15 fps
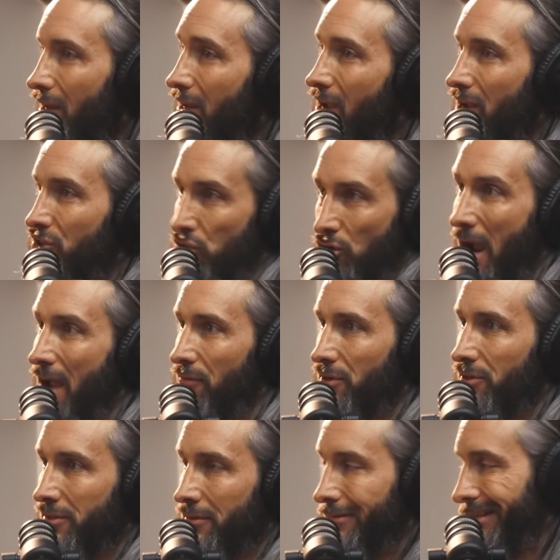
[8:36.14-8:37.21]
you got
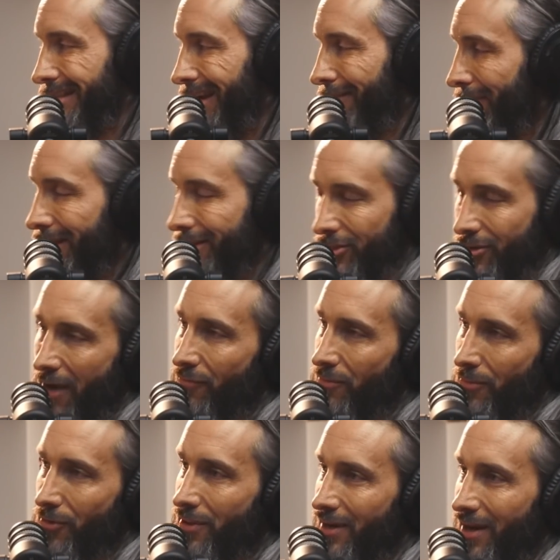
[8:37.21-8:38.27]
strivers which i've been a striver
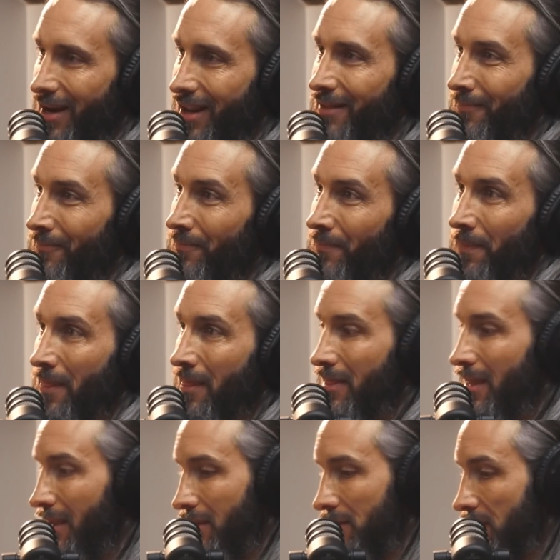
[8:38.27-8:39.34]
more than
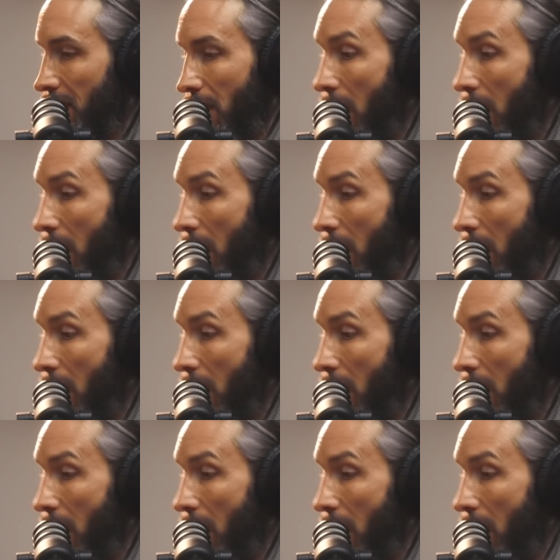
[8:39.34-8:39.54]
anything is like